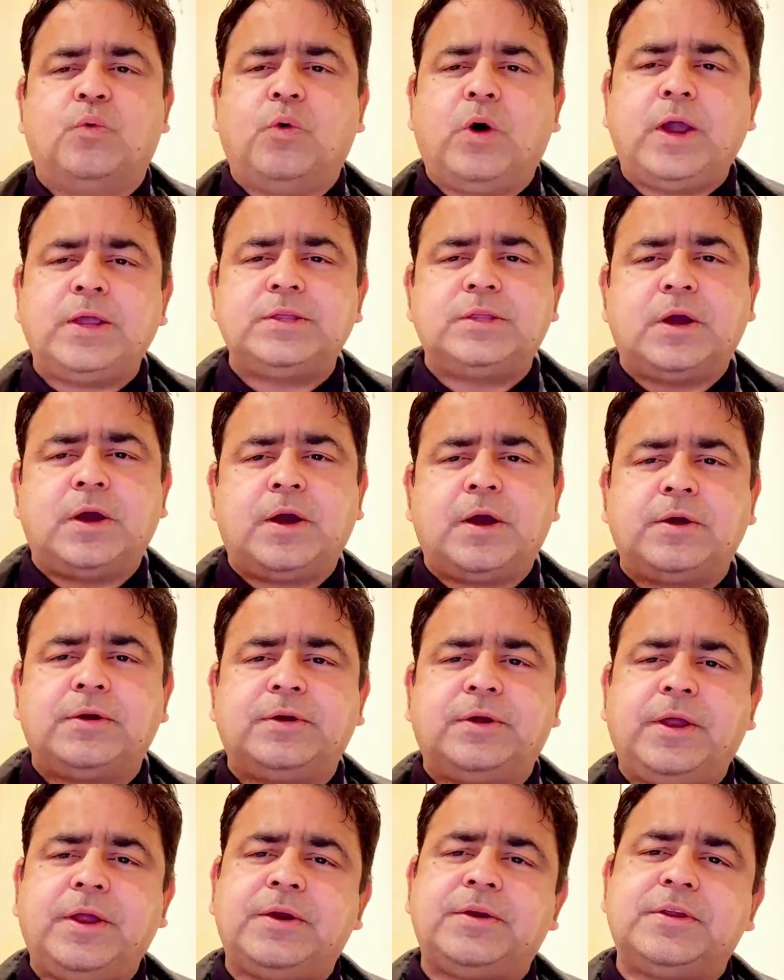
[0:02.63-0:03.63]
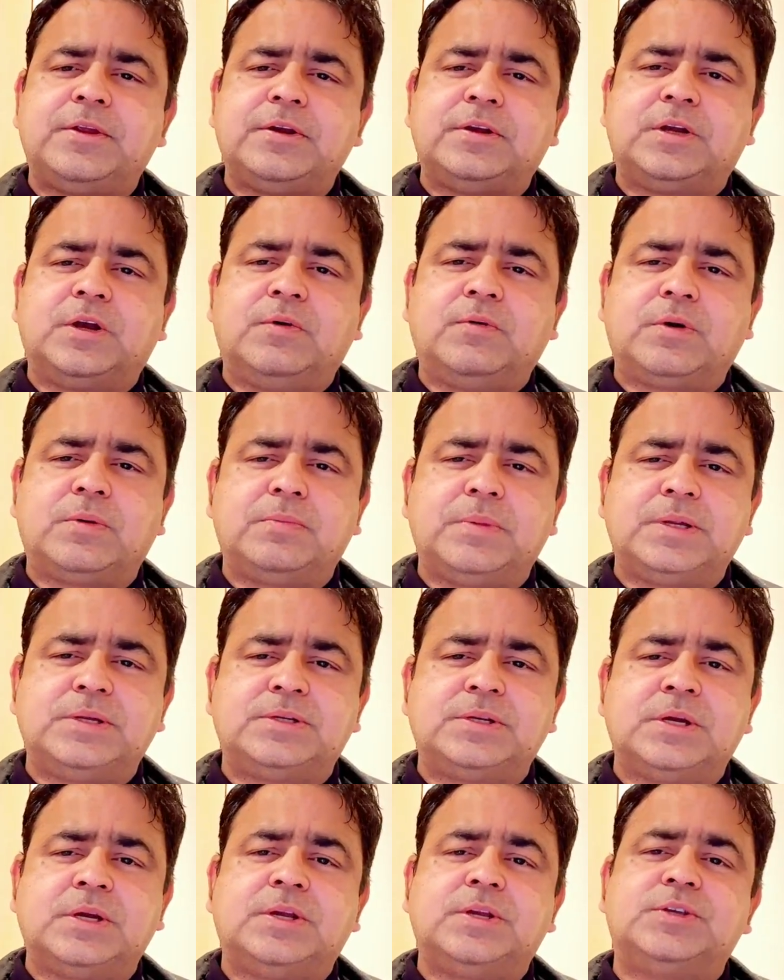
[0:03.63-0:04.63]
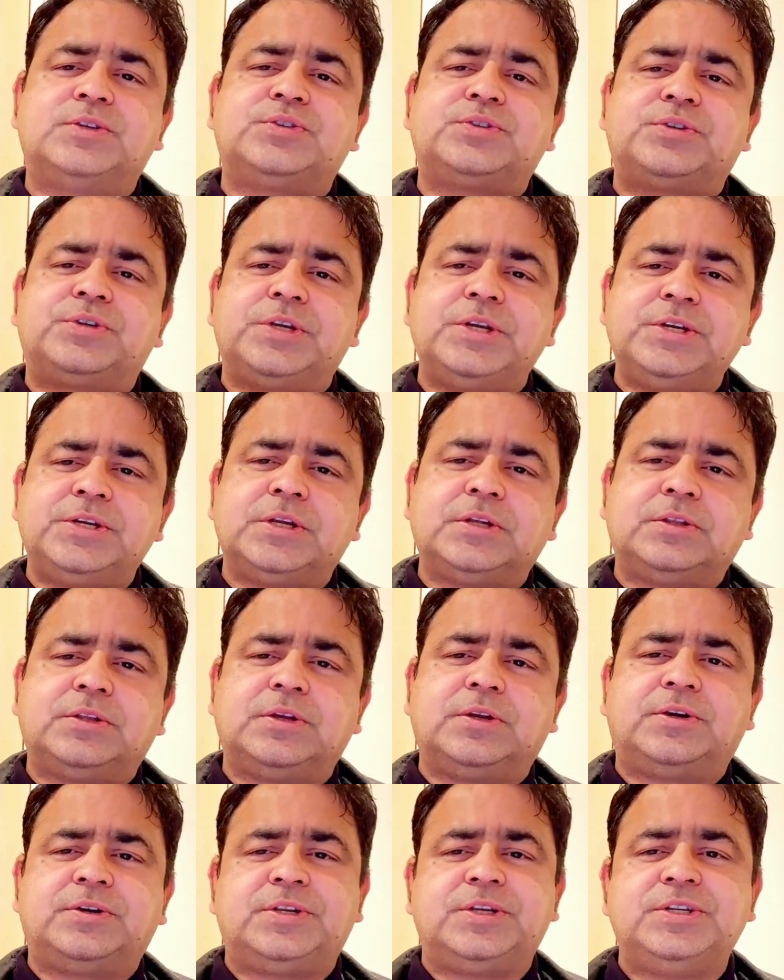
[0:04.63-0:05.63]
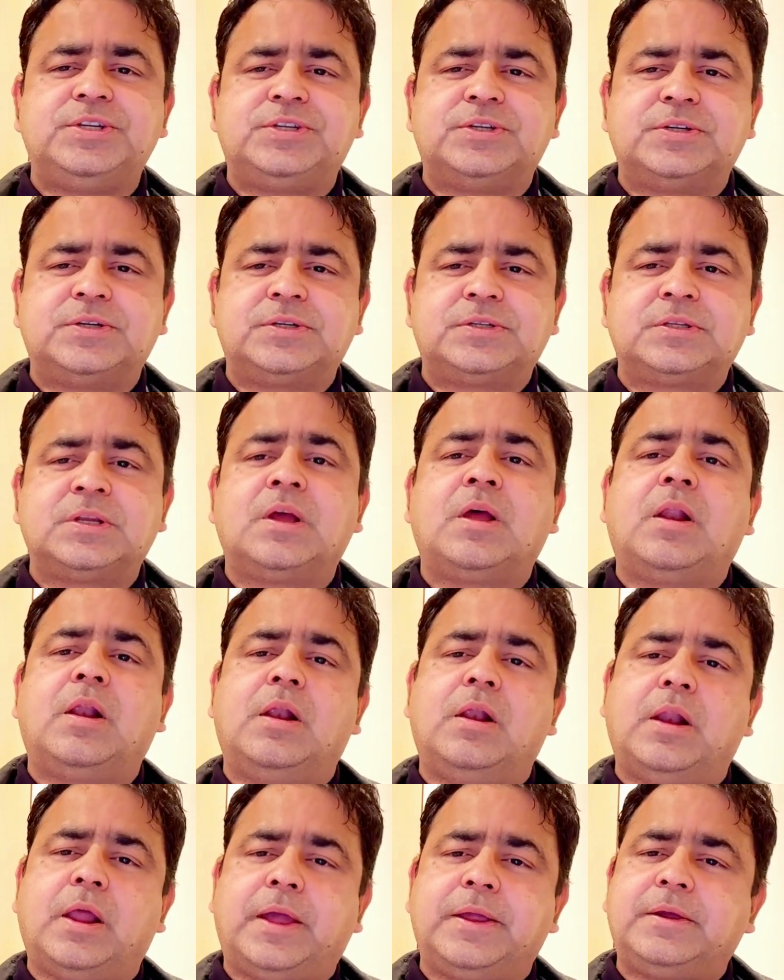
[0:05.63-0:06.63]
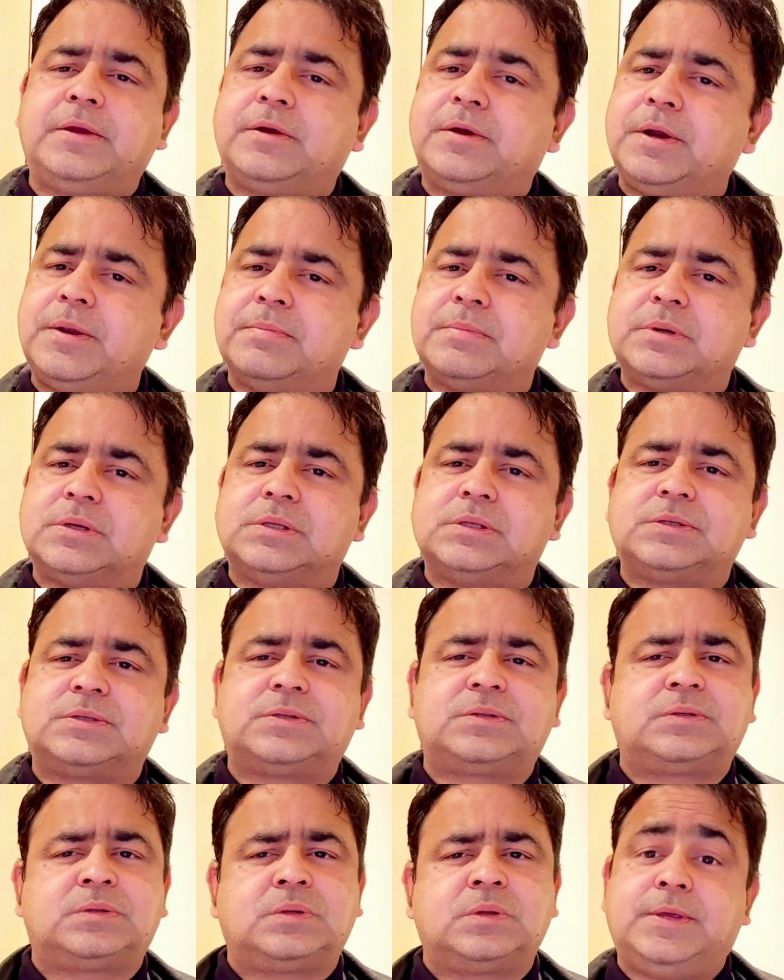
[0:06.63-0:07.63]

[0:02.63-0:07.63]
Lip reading: why the Hungarian government is treating their teachers like criminals.